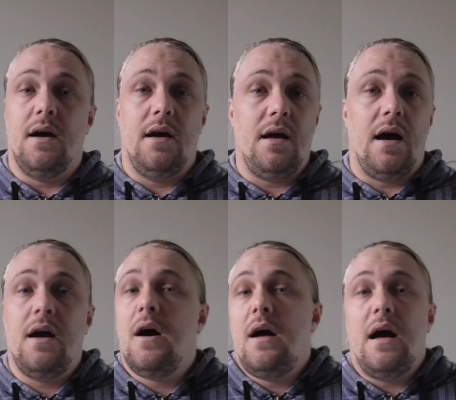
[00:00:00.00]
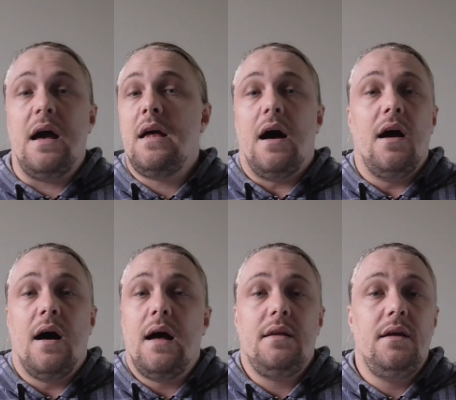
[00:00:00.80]
I
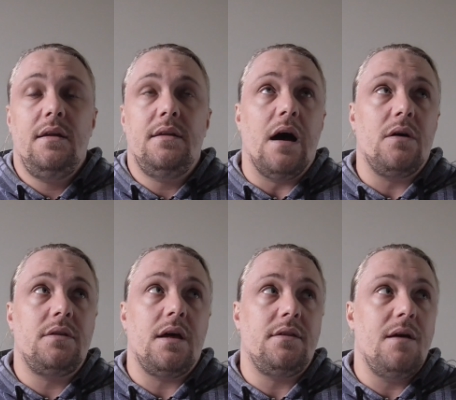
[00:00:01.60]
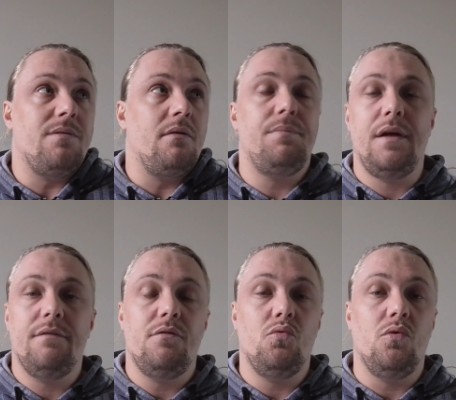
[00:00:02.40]
highly doubt that they probably
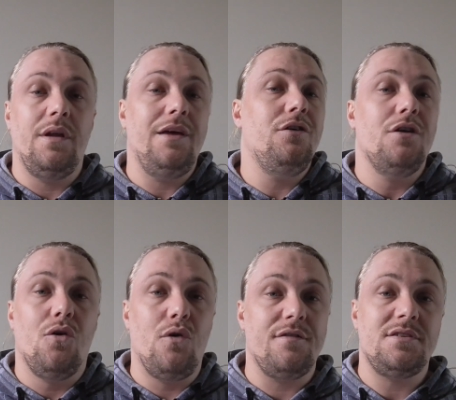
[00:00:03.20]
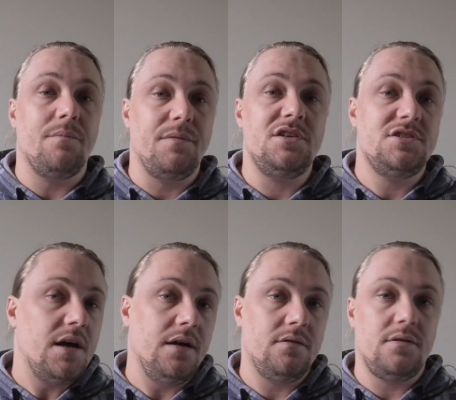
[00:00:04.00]
even will let you know if something
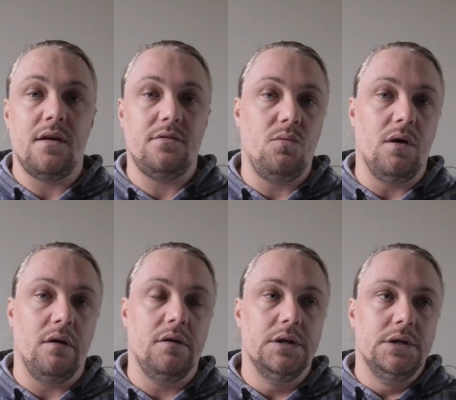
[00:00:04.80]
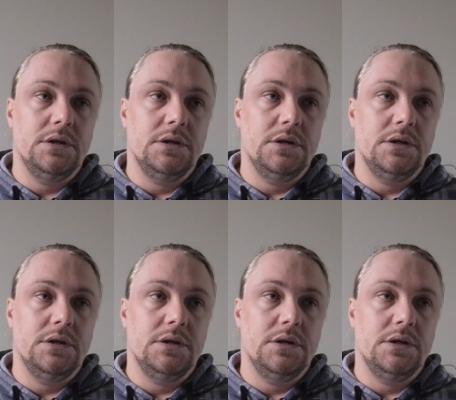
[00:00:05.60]
changed as well.